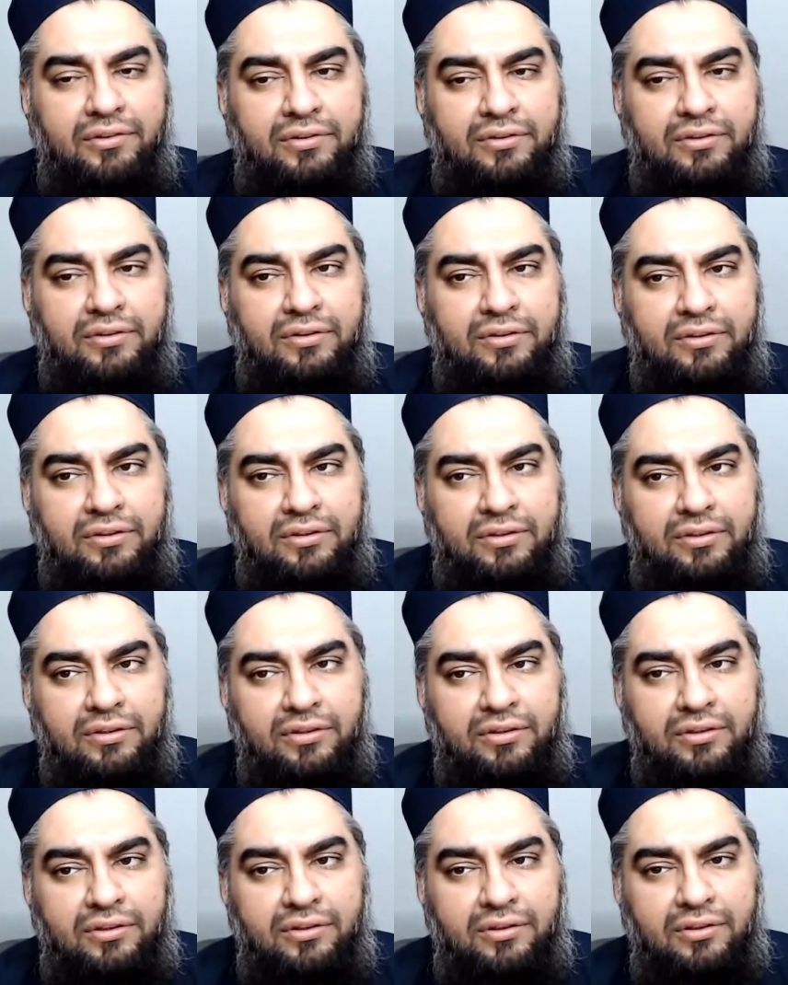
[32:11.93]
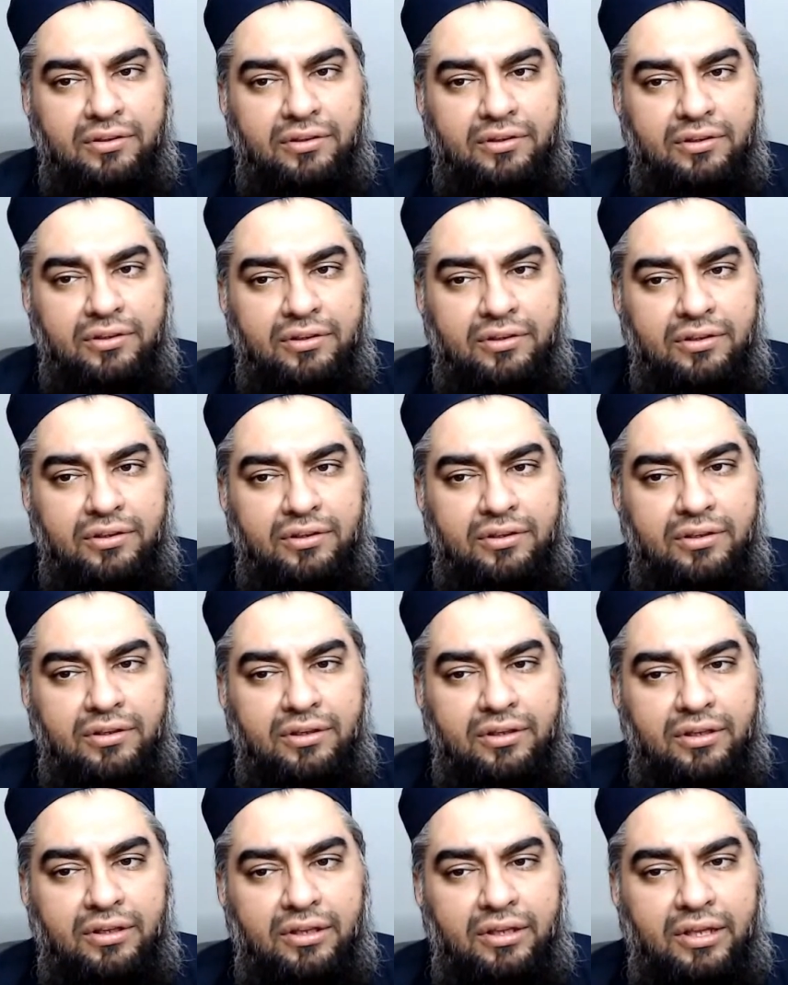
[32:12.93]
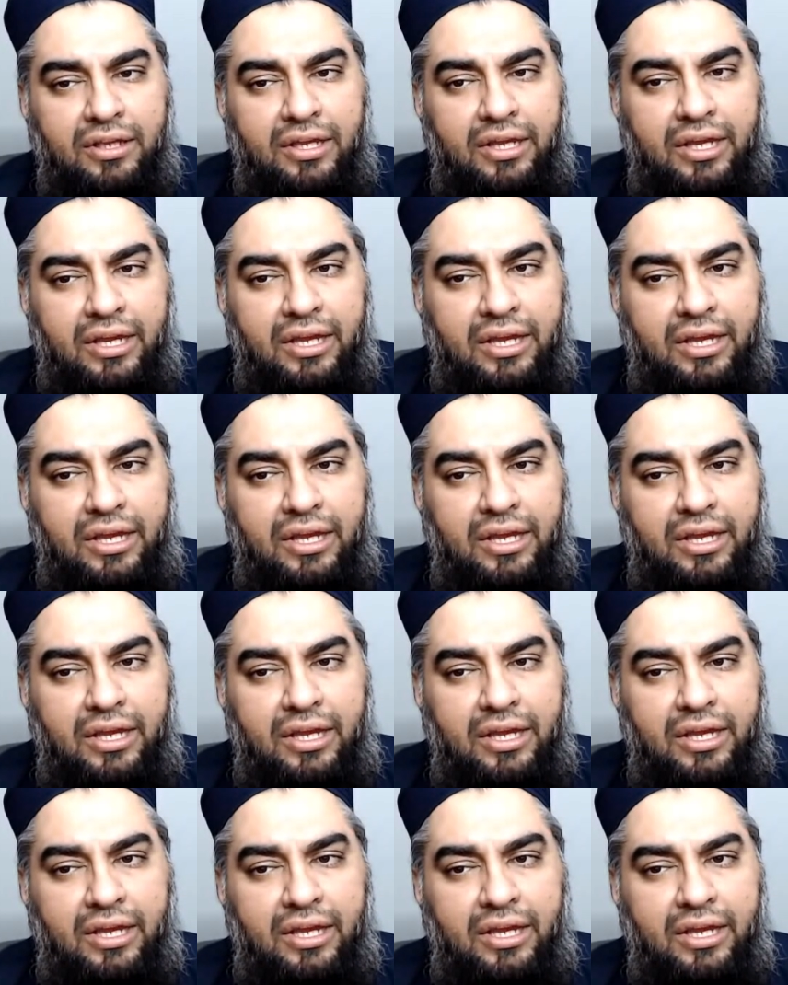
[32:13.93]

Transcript: Nobody speaks.